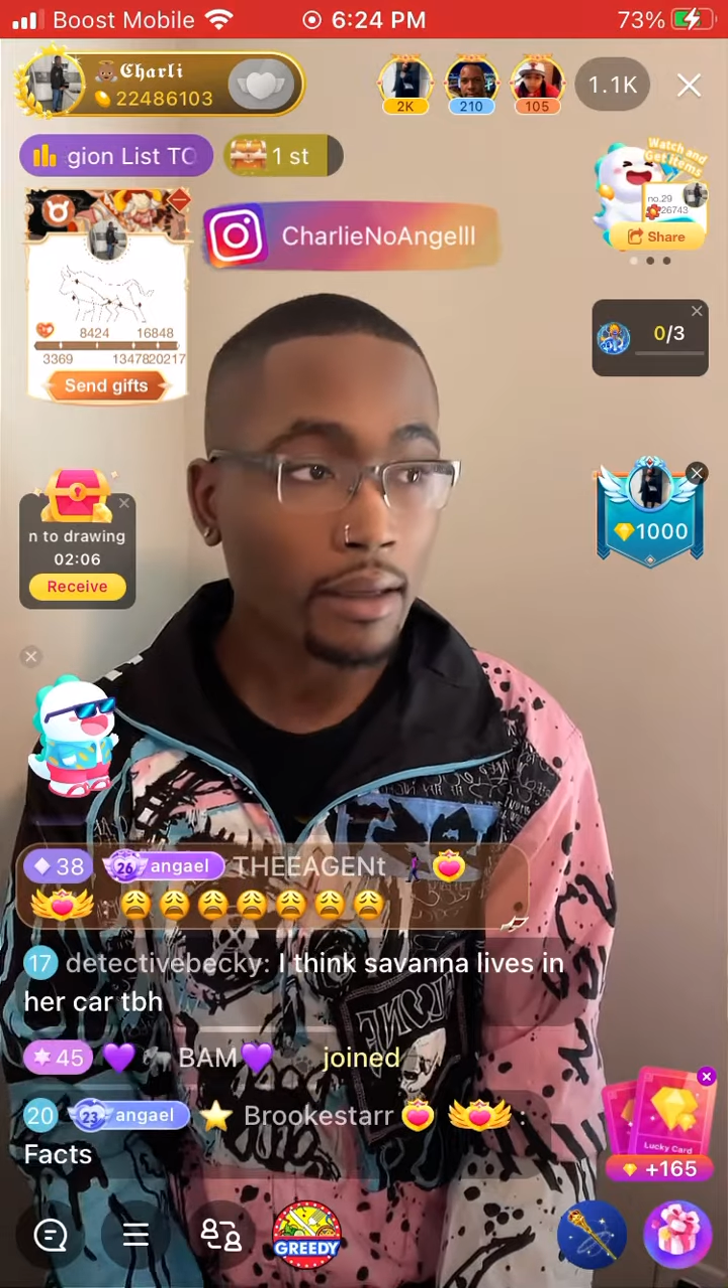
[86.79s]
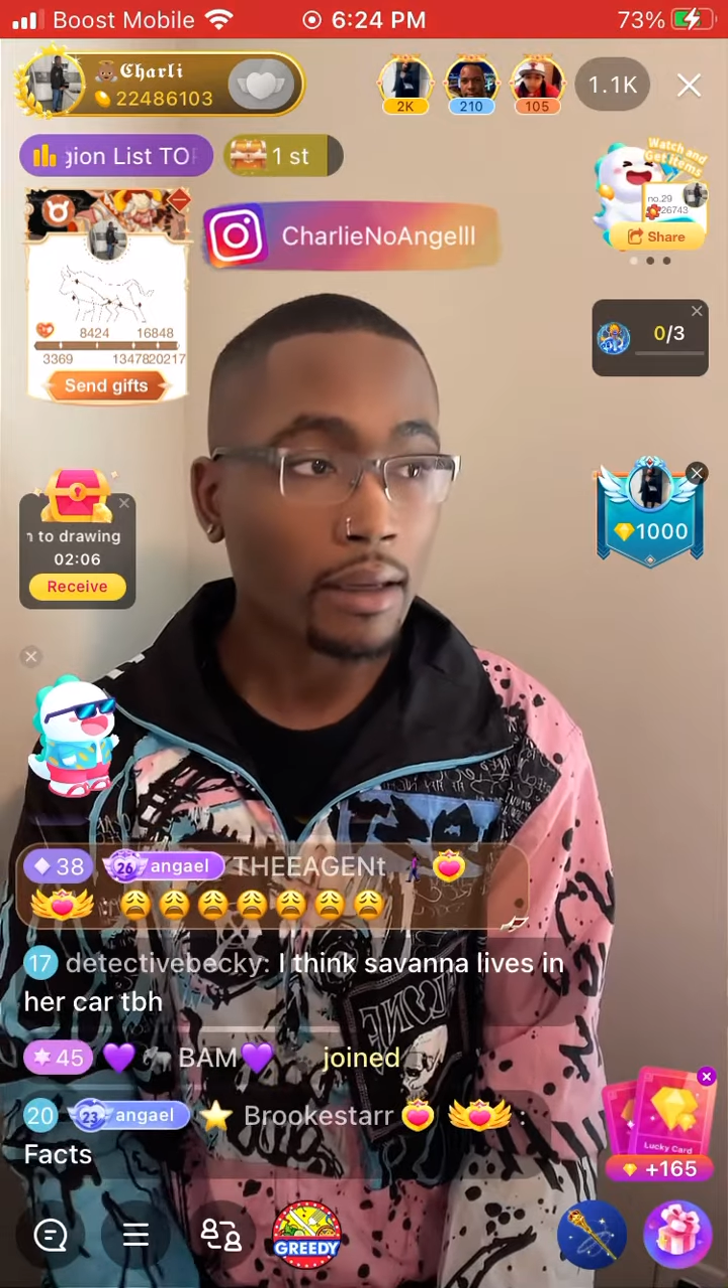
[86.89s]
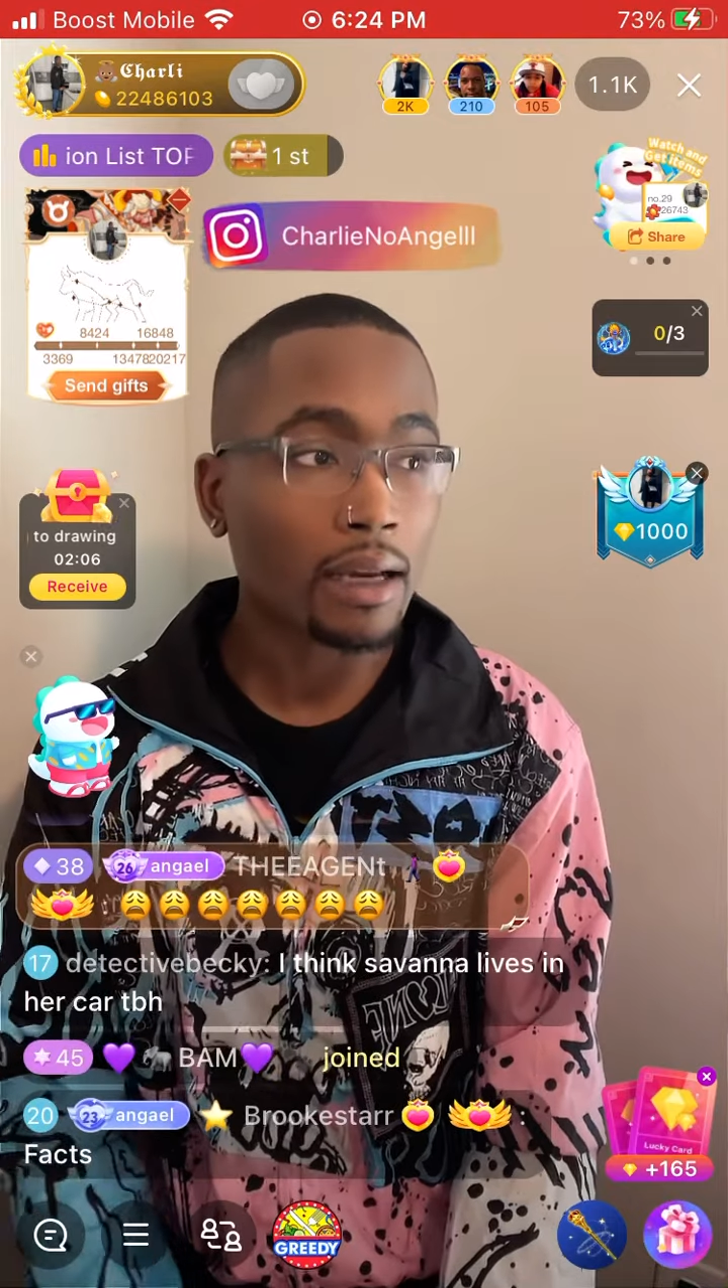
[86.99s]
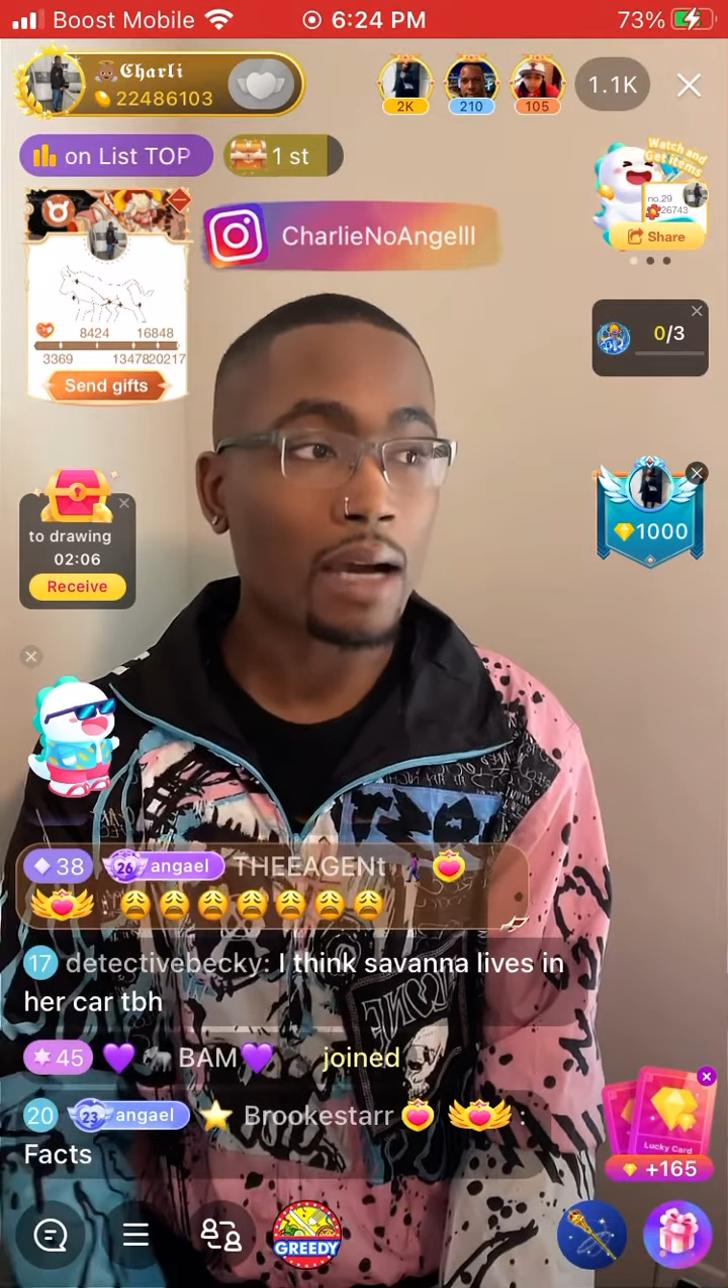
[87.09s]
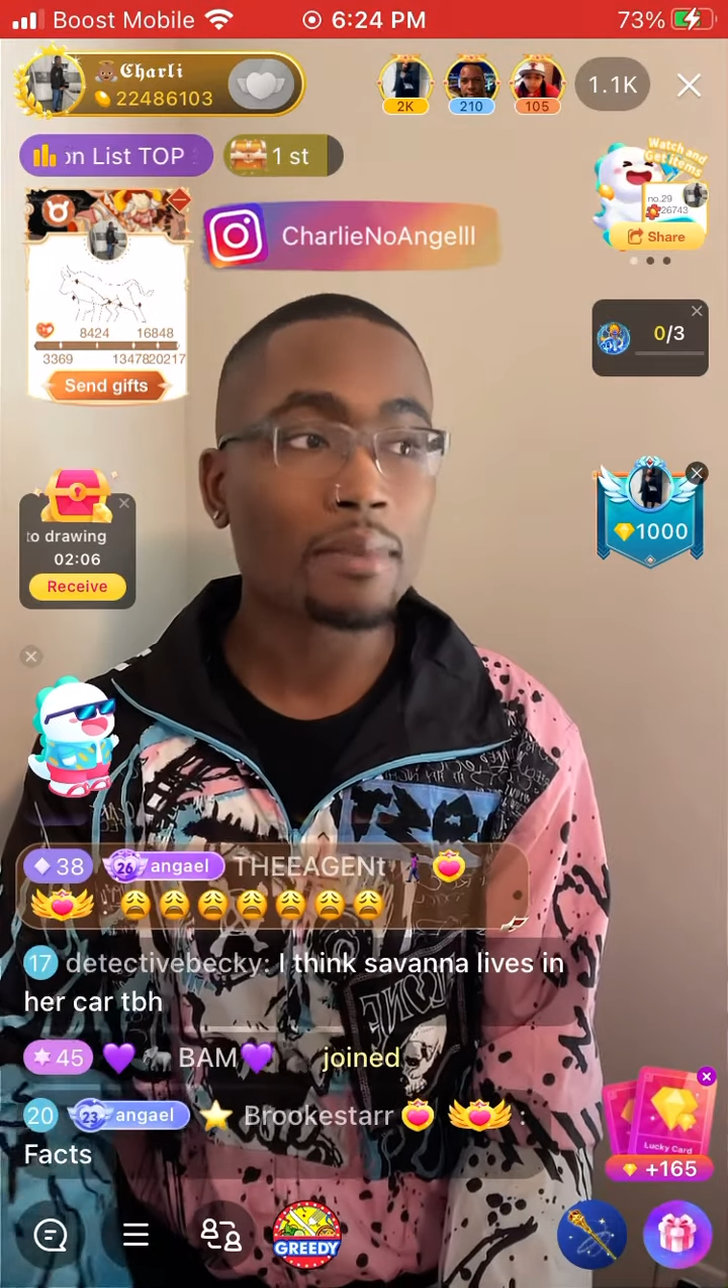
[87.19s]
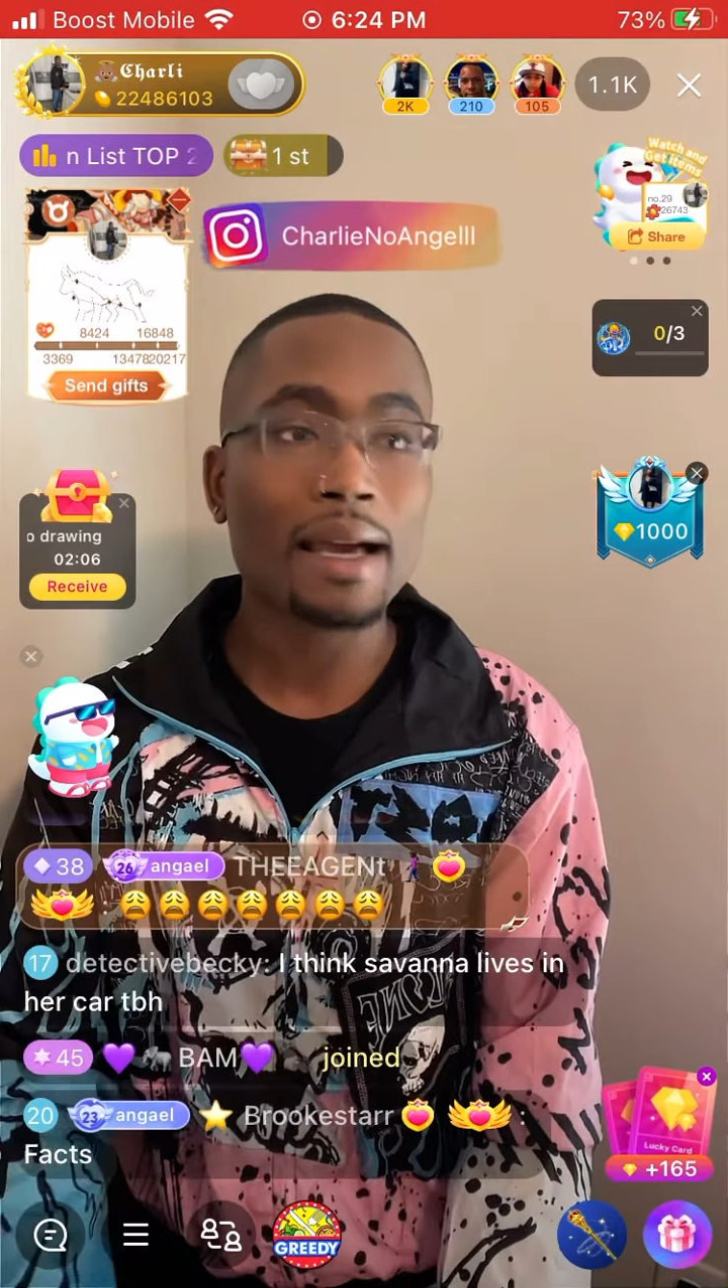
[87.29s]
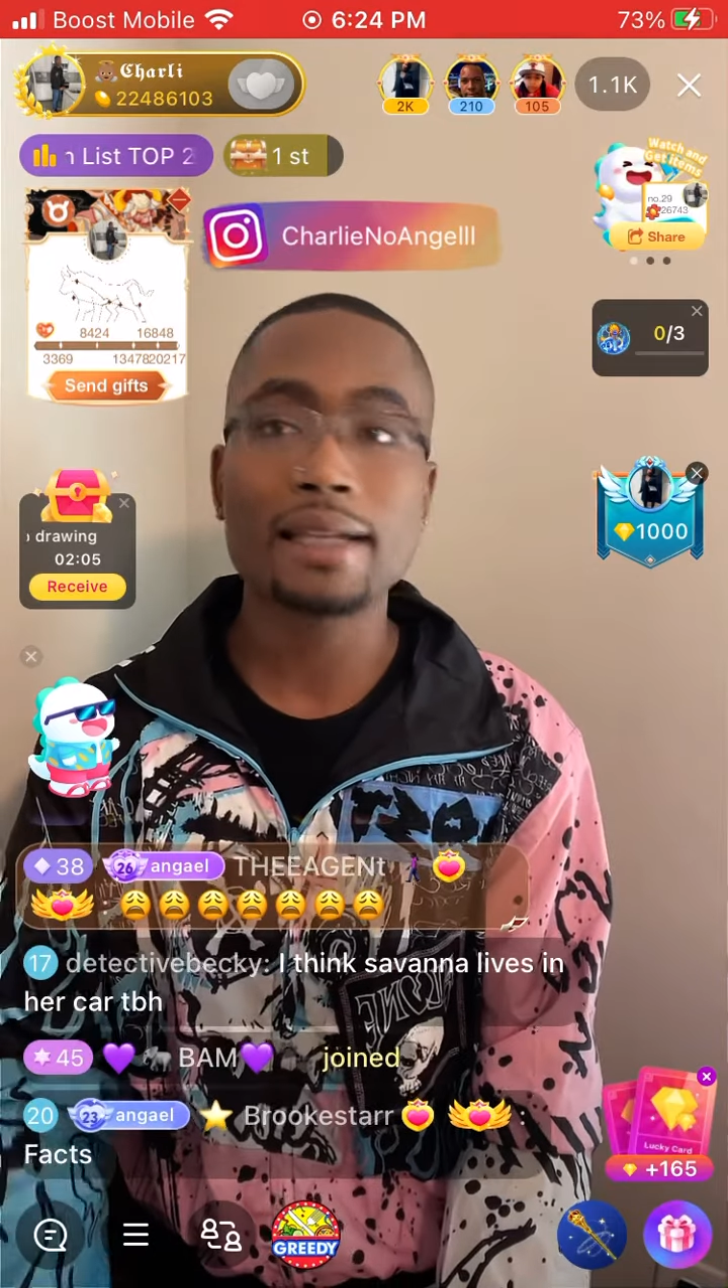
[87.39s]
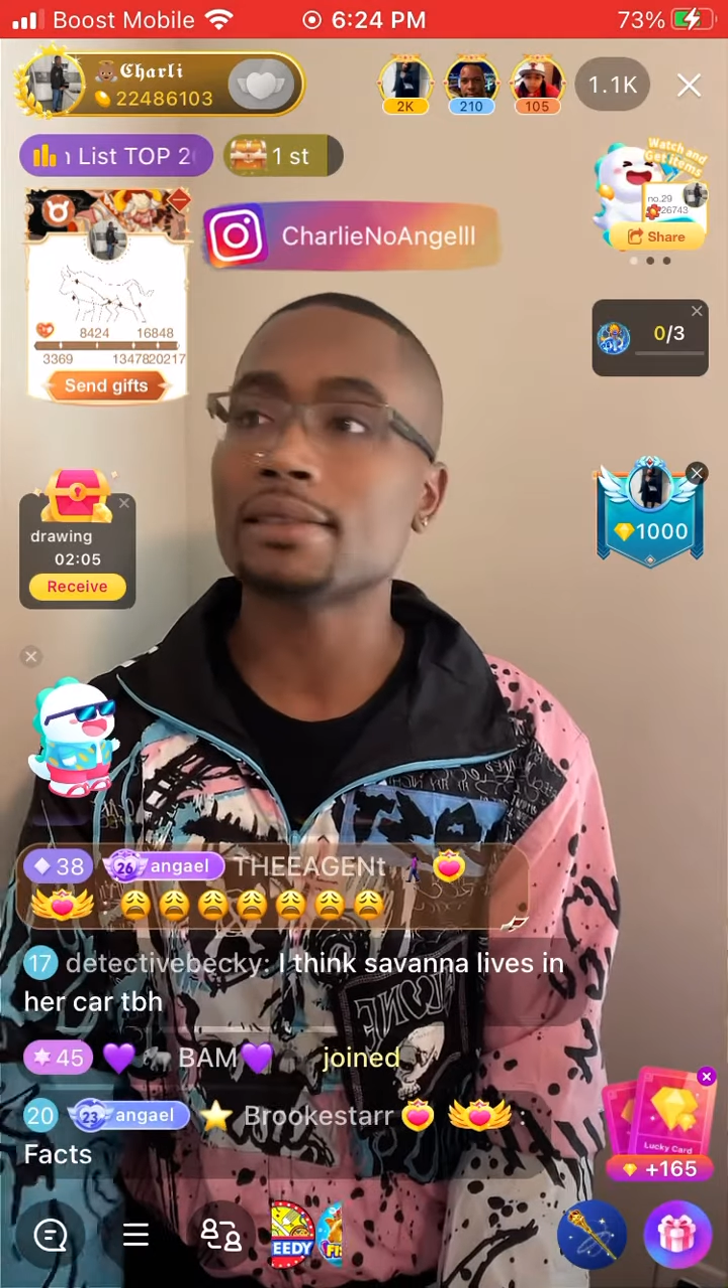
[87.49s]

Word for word: And I'm like,